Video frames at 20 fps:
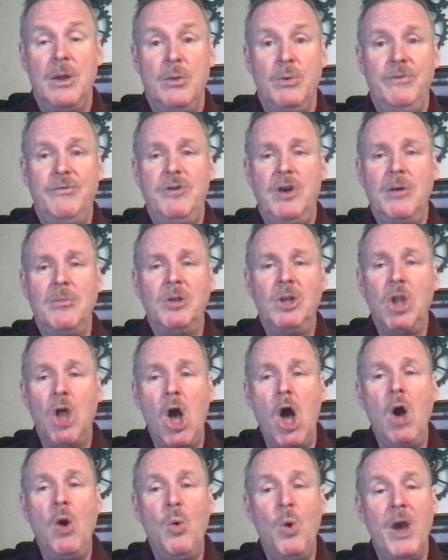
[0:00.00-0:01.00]
We've come a
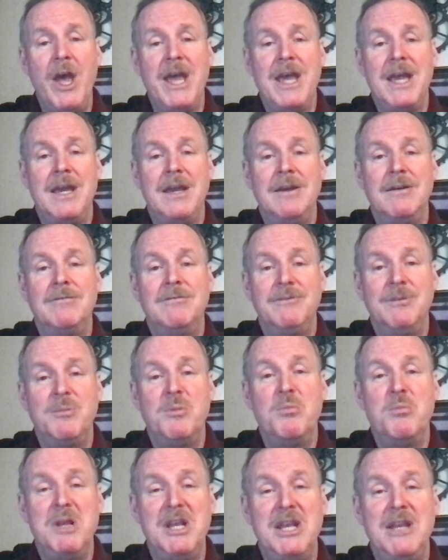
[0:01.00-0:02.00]
long way from
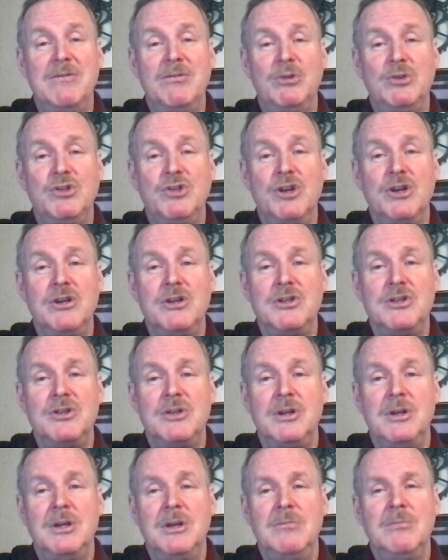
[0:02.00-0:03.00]
the medieval
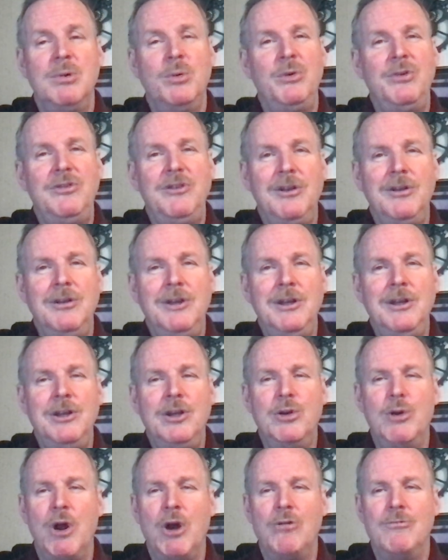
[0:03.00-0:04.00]
church, but we still need to
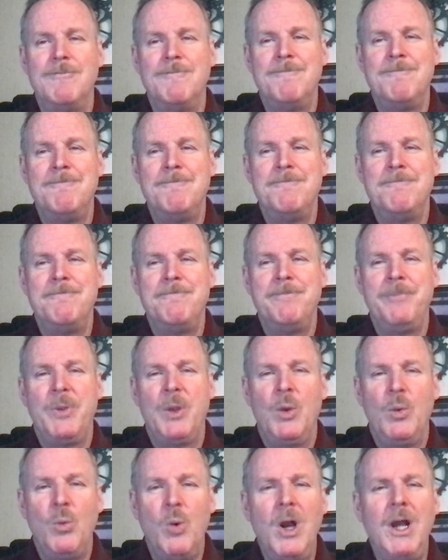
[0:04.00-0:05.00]
grow.
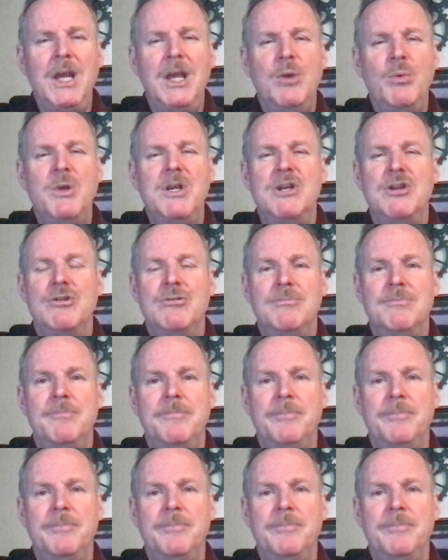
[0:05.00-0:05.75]
What can we do?